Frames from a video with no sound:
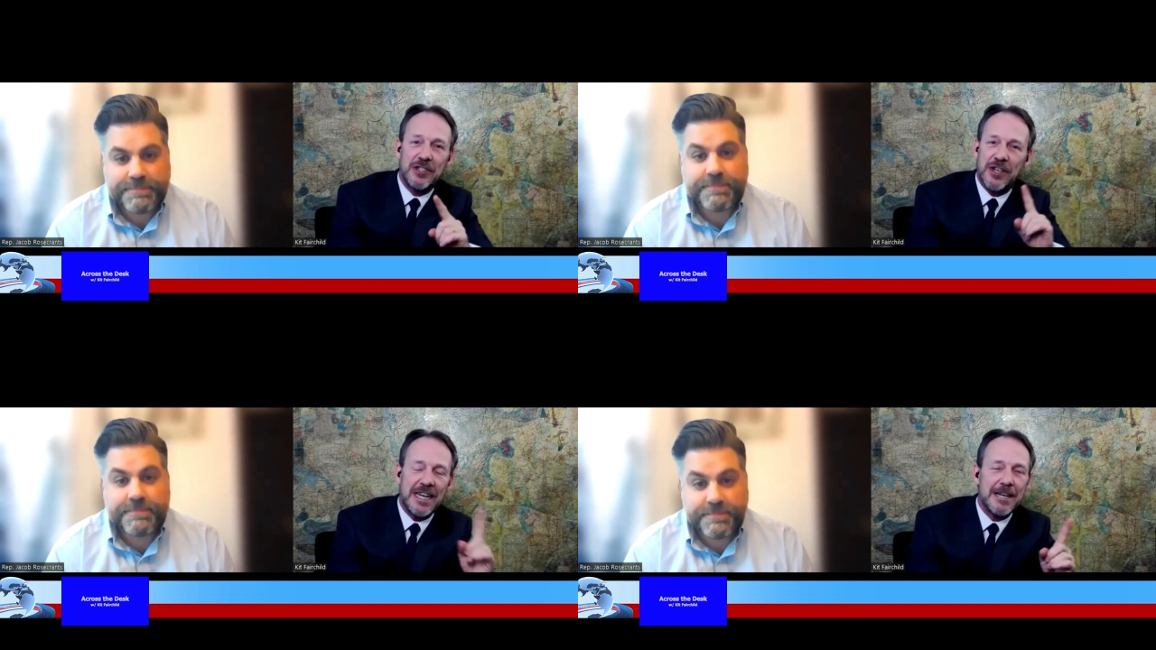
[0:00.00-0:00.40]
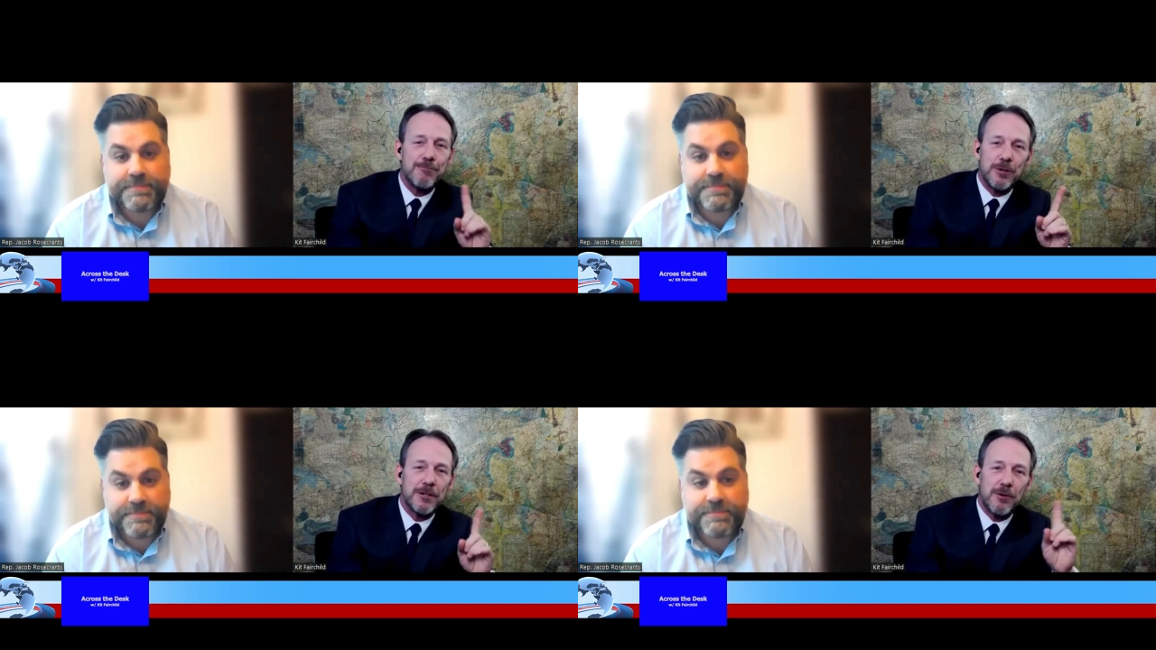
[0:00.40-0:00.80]
Speaker 1: you
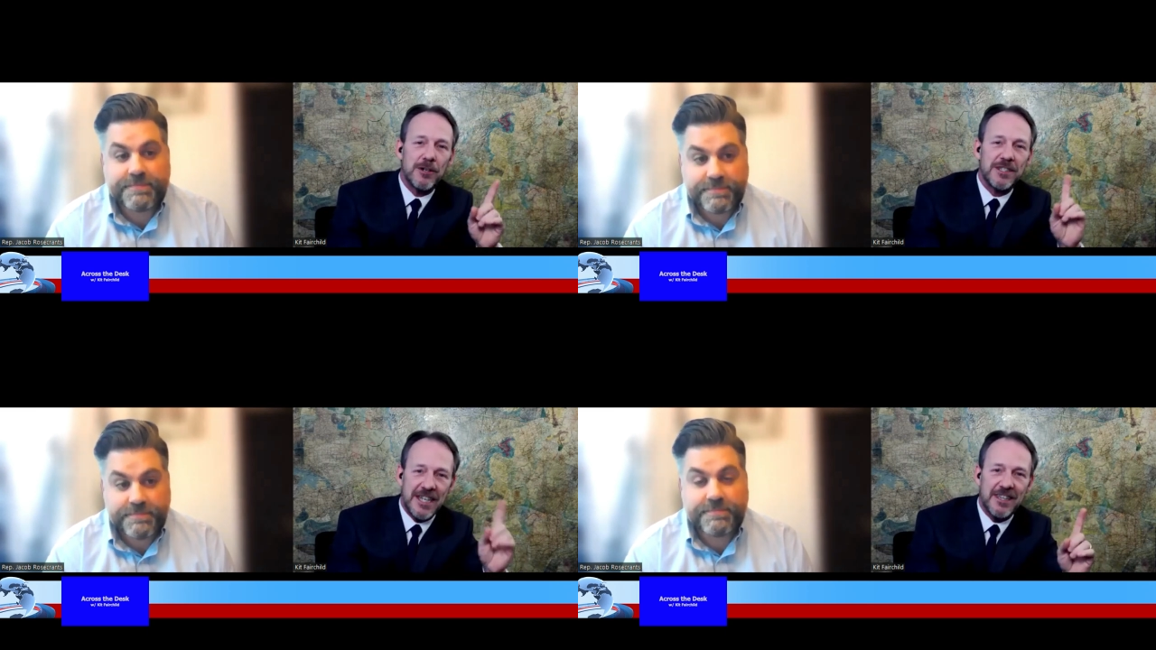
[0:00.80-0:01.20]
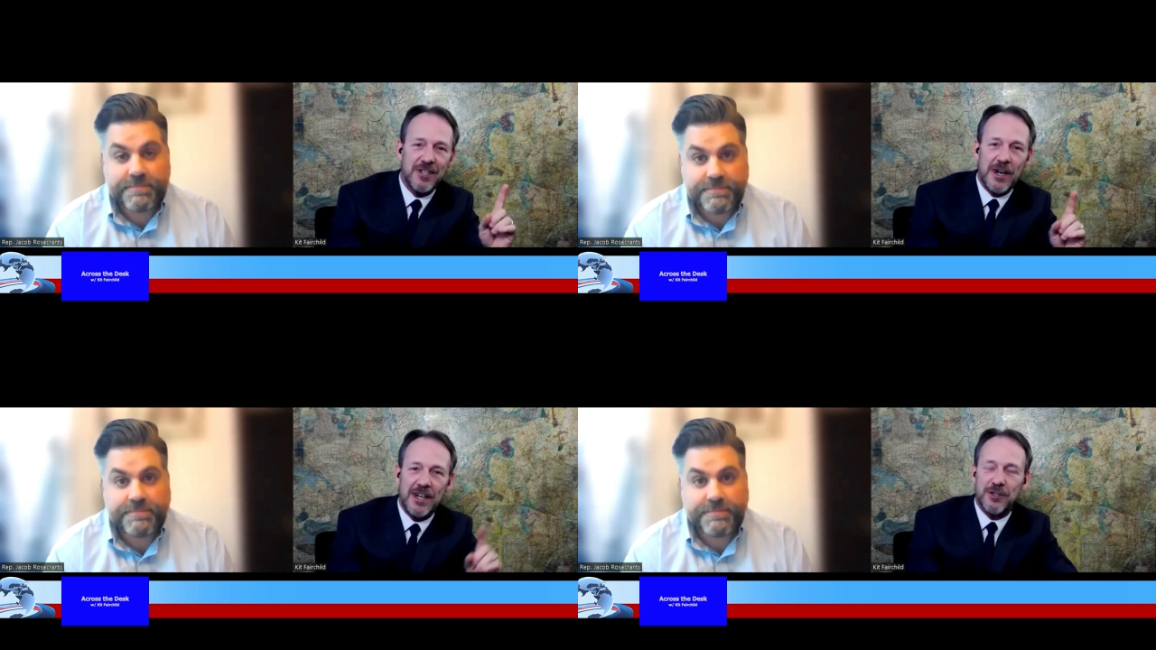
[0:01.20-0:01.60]
can't put them on
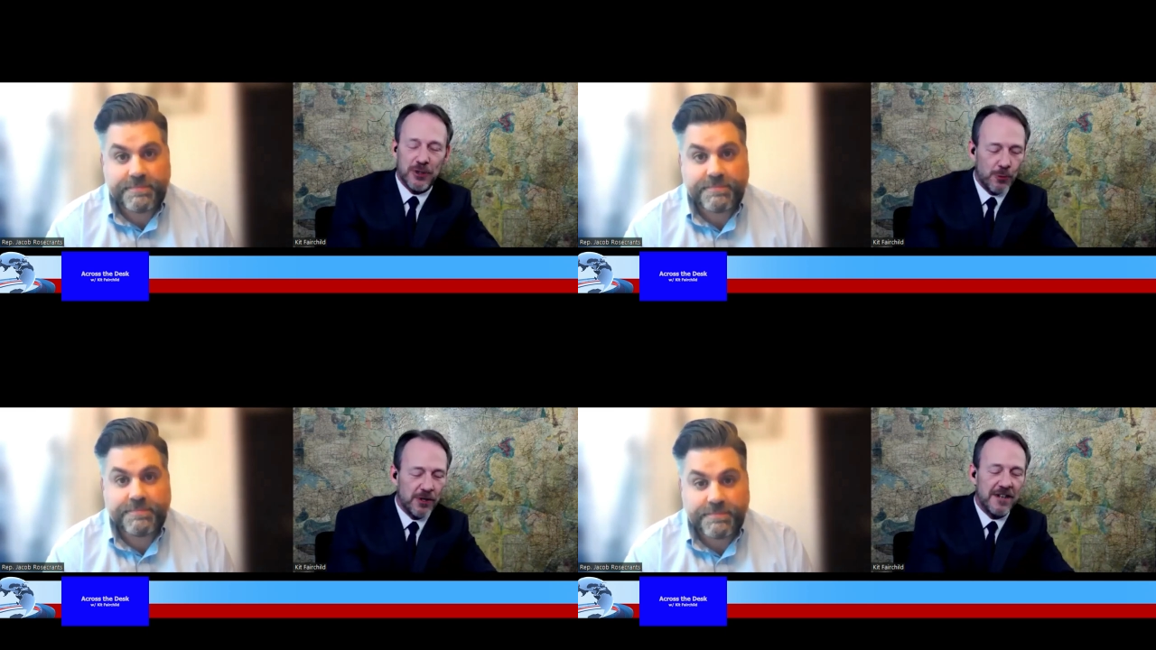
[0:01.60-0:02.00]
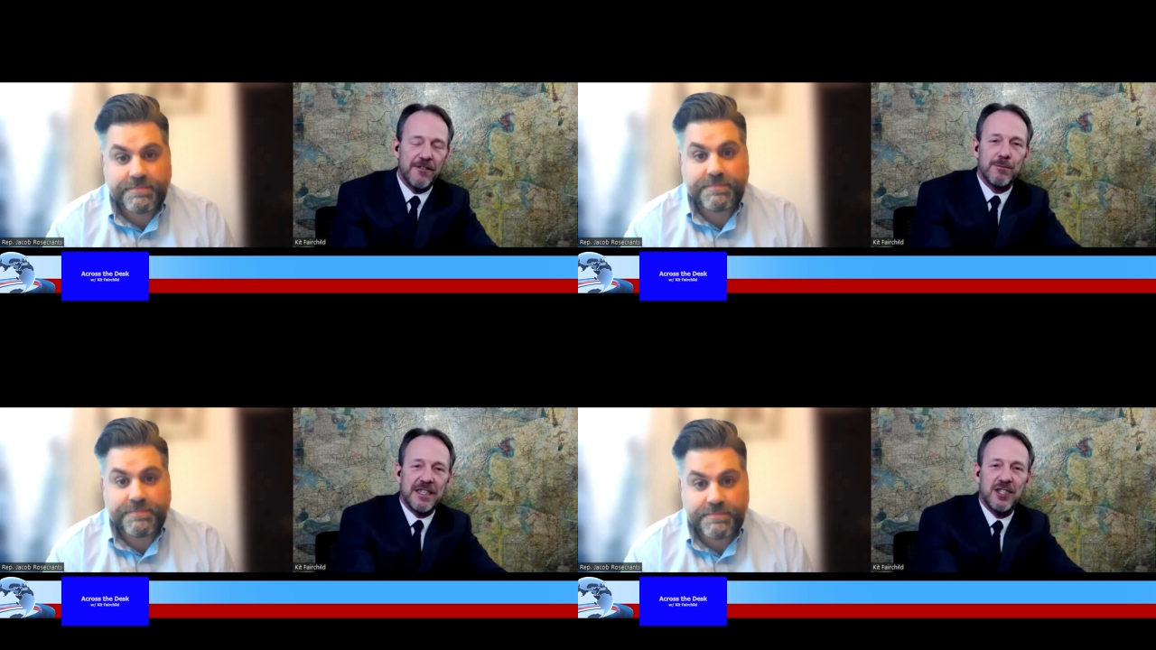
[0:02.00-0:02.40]
death ground. So we'll
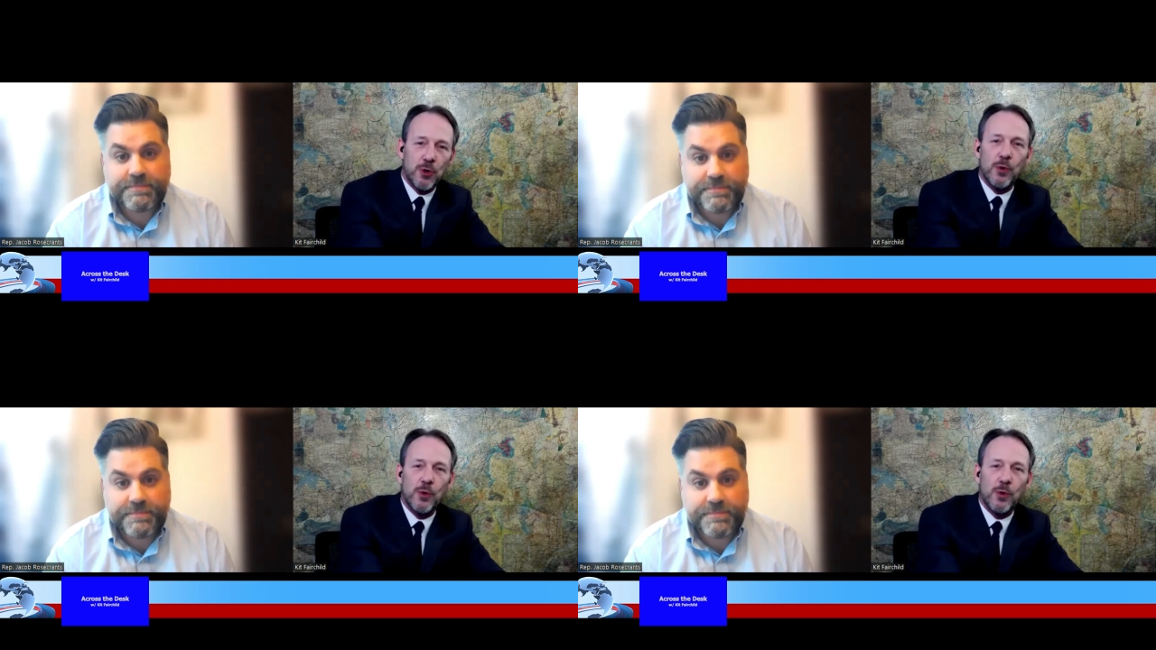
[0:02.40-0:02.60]
give them these